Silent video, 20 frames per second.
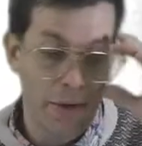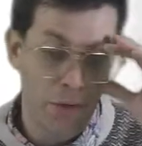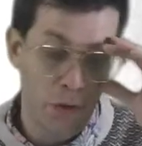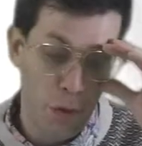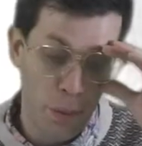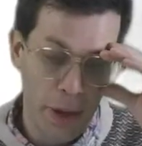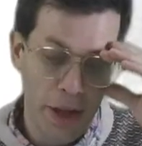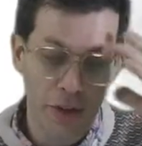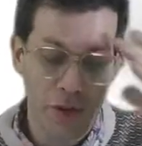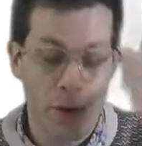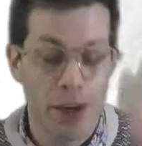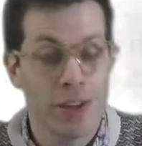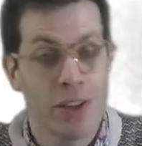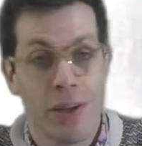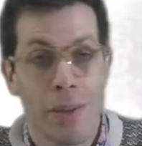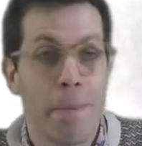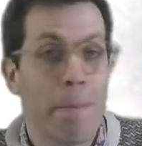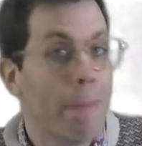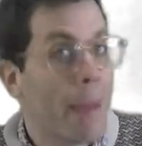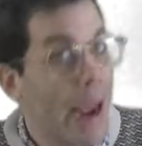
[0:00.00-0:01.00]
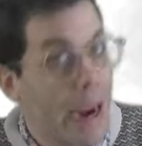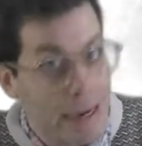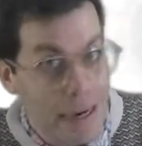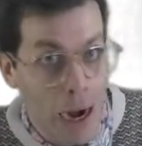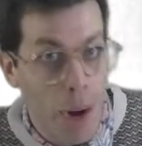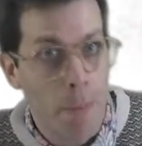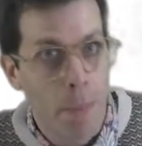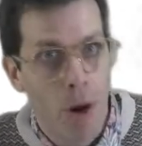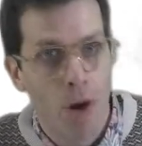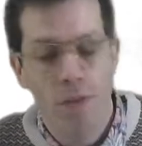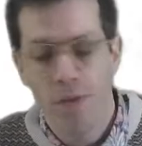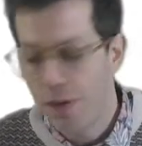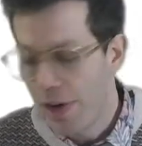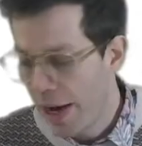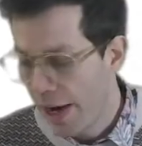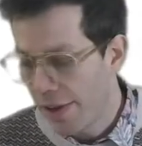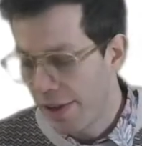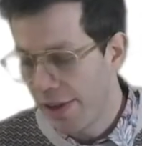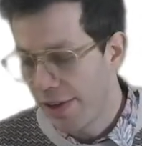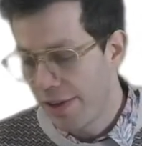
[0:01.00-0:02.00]
formats are actually made up of.
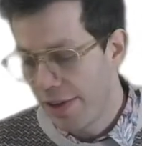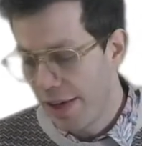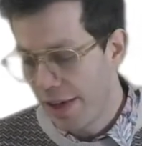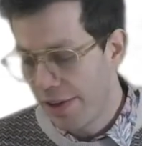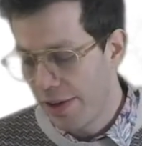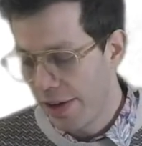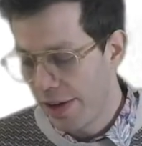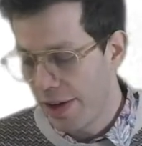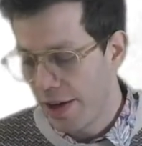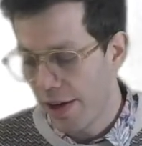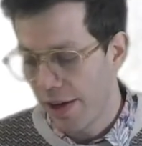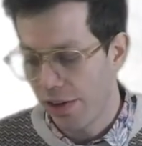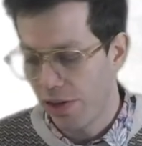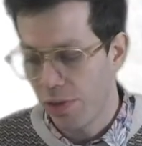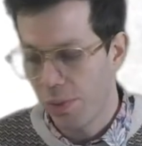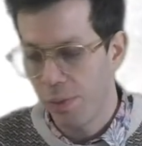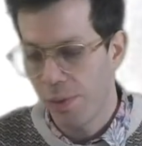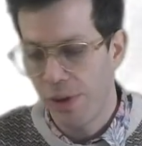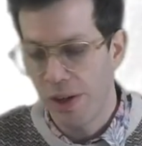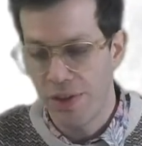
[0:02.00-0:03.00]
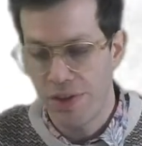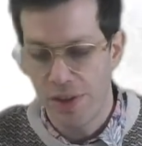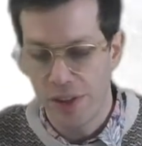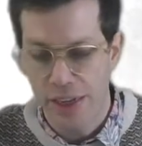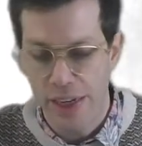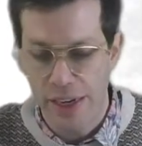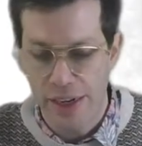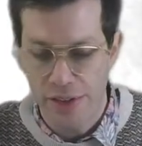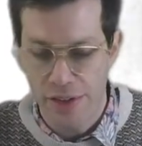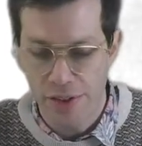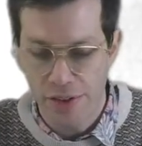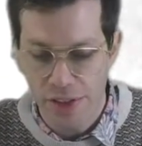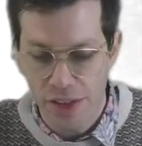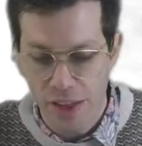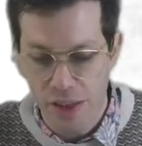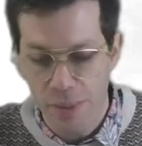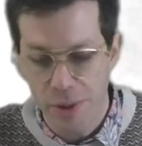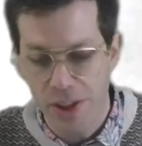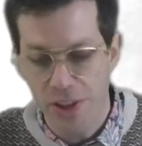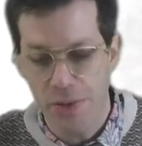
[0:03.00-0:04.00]
Now, this isn't expressly in the
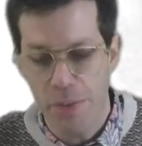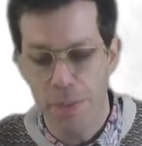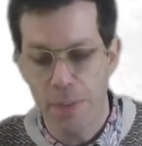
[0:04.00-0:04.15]
syllabus,